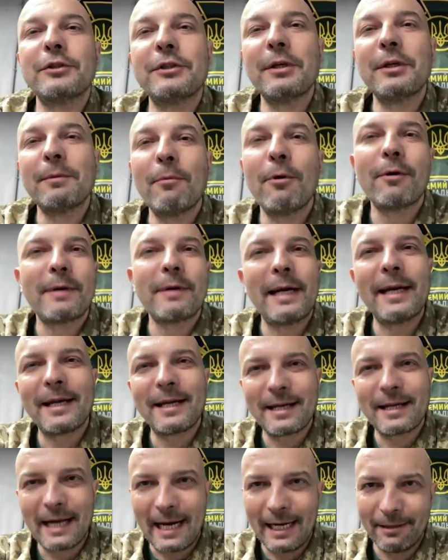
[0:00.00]

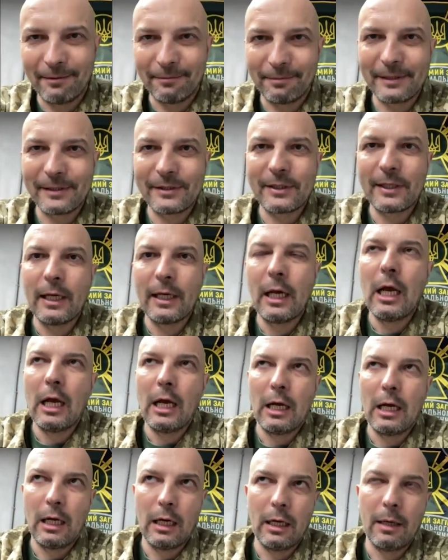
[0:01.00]
democratic countries
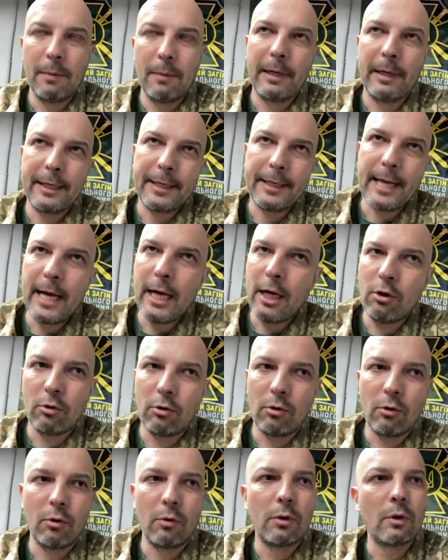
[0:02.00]
uh, but
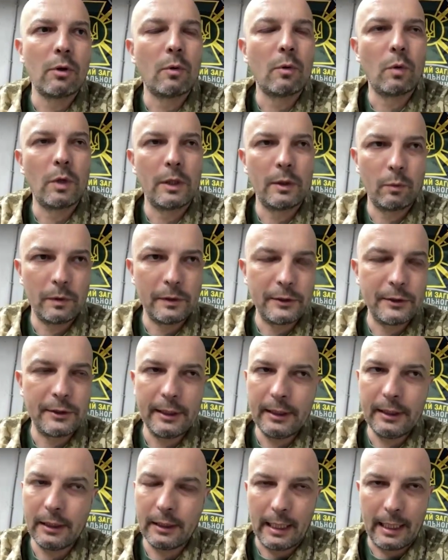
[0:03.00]
now, uh, what we
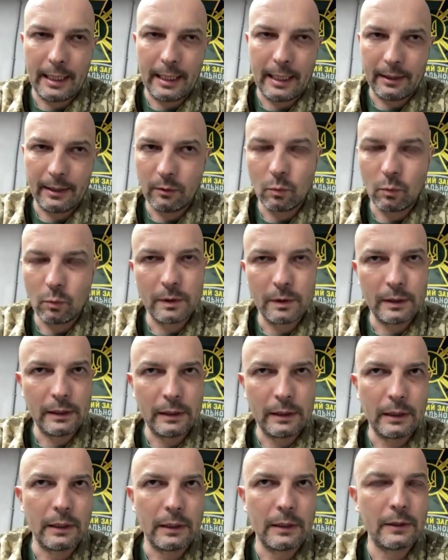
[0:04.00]
see, and
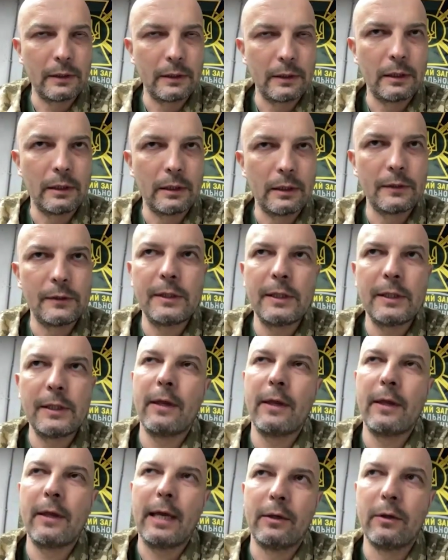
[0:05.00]
we uh, see
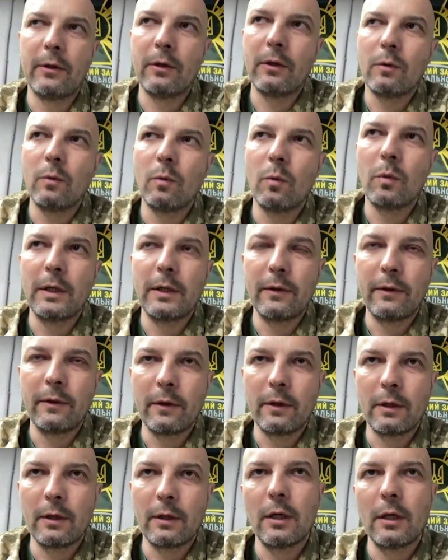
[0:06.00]
that with
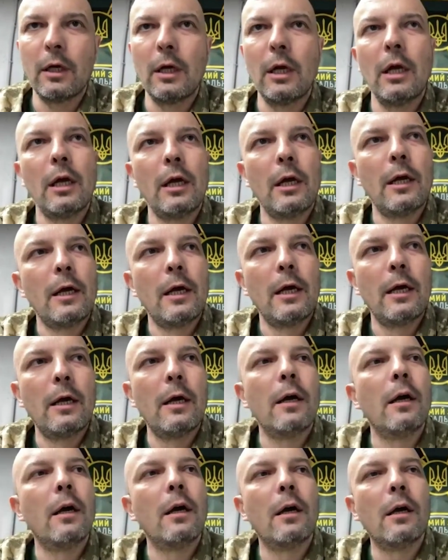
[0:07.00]
the
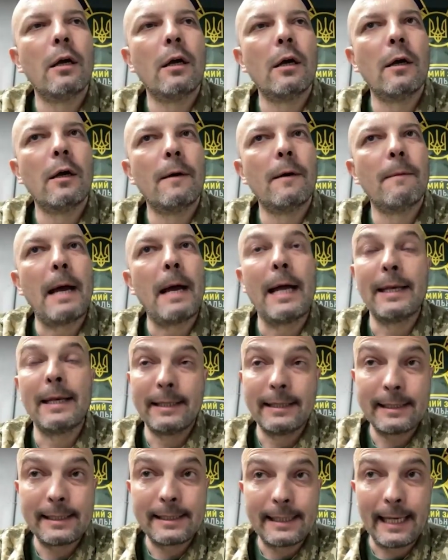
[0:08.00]
uh,
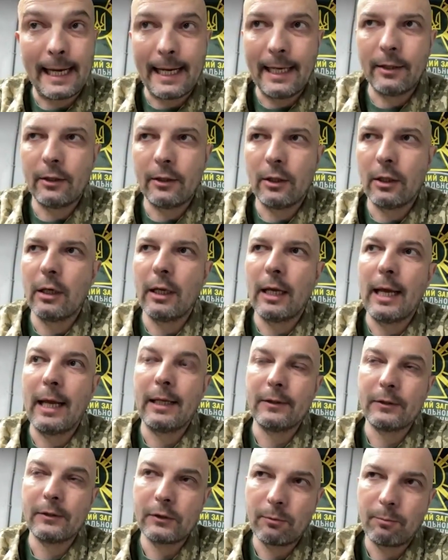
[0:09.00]
understanding
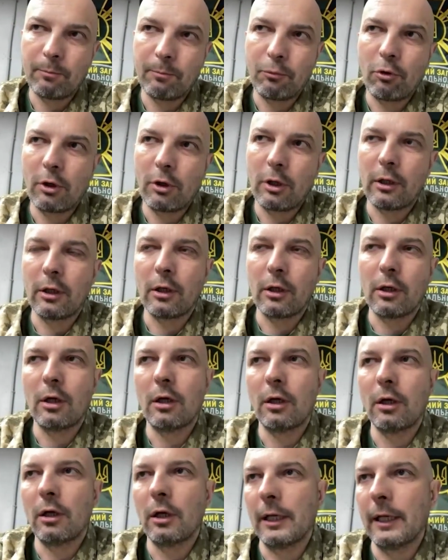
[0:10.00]
and support,
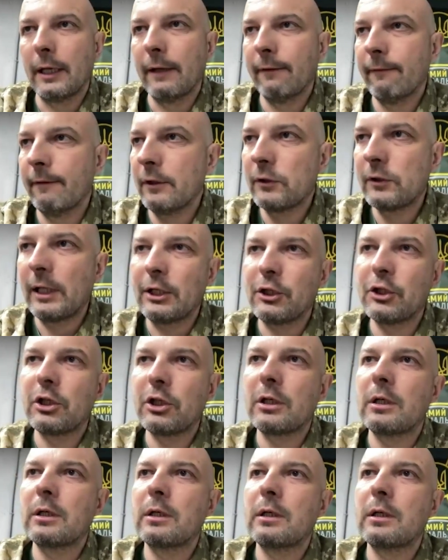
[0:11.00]
uh, even such
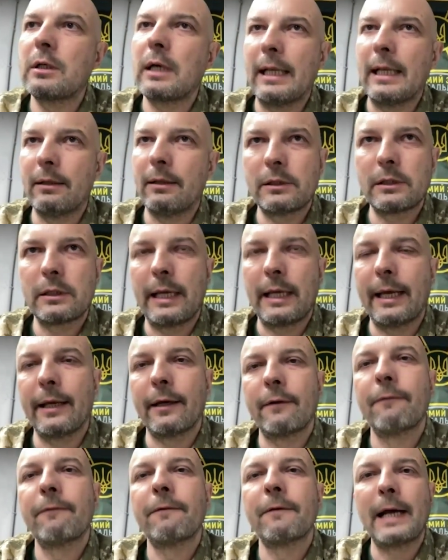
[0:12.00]
countries
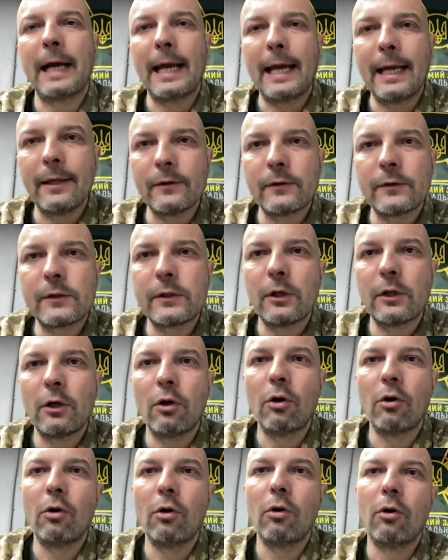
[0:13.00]
like France
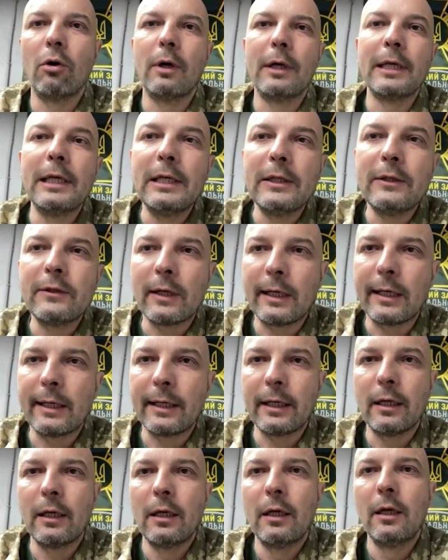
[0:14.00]
or
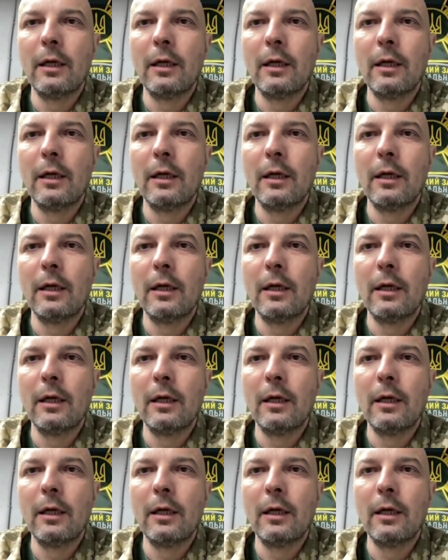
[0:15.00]
Italy